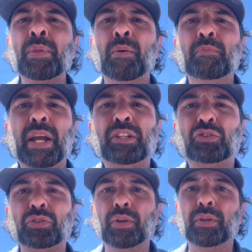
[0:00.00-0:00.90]
make
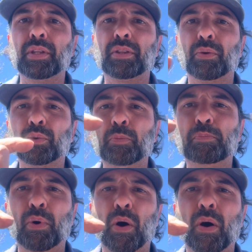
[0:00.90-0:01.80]
sure that the
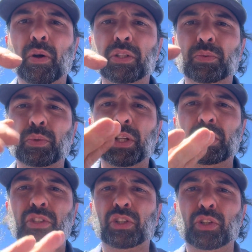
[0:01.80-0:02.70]
root ball is really
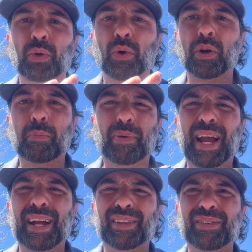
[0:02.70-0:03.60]
secured and
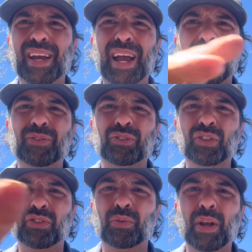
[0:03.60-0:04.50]
patted down
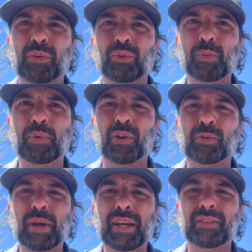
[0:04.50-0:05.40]
just around the root ball
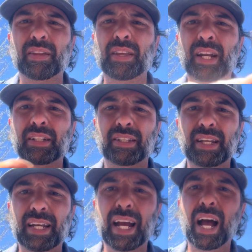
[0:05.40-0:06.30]
space, and then I
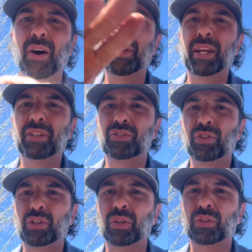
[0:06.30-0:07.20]
dig out a circular